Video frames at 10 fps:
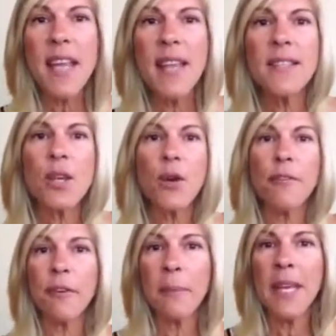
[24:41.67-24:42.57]
And so
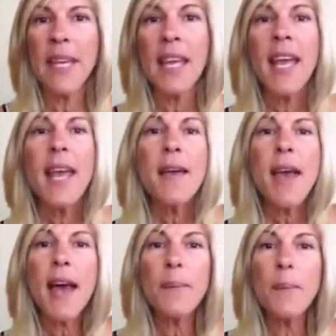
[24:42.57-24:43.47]
for me,
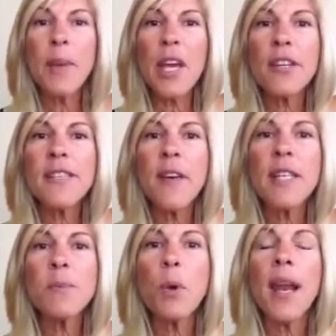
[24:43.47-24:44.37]
because
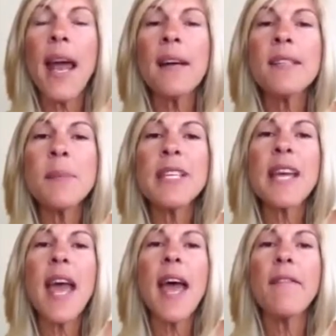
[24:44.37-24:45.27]
Facebook allows me to
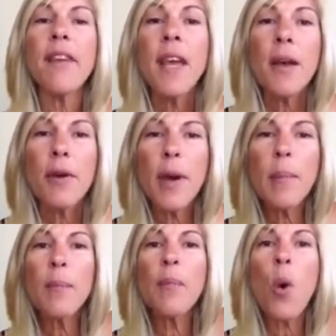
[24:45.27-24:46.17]
have
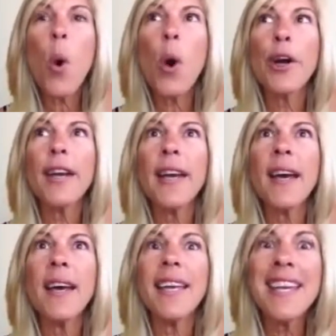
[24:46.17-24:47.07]
more
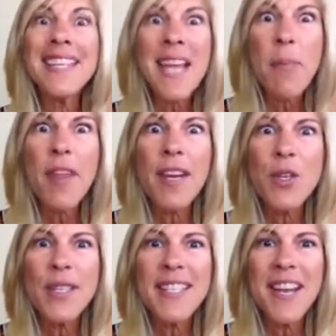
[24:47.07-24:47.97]
in-depth and
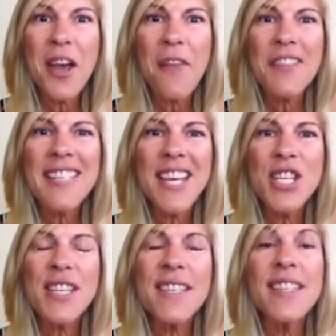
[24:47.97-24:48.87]
interesting
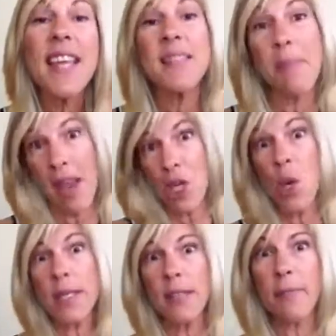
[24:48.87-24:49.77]
conversations, that's my
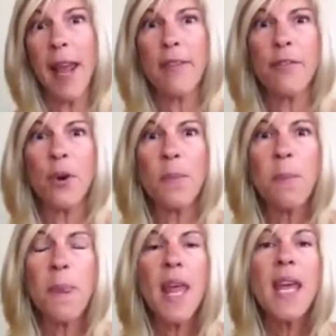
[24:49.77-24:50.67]
choice of
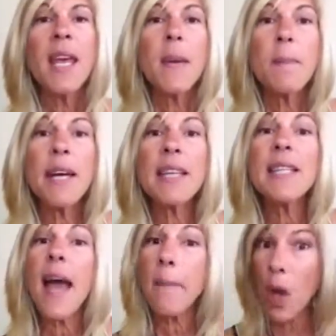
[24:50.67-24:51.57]
platform. But
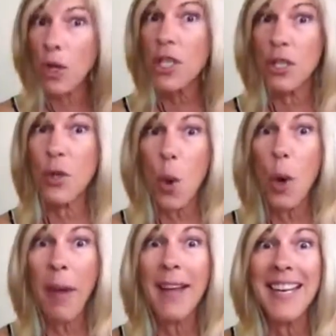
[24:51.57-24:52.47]
I'm going to talk
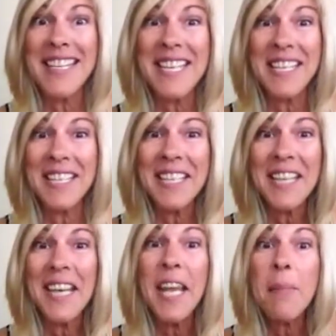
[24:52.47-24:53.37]
about LinkedIn
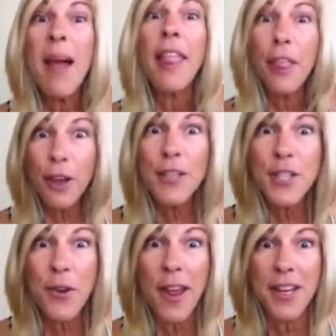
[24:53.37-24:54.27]
in my third
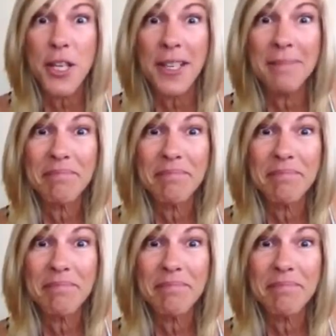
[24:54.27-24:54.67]
strategy.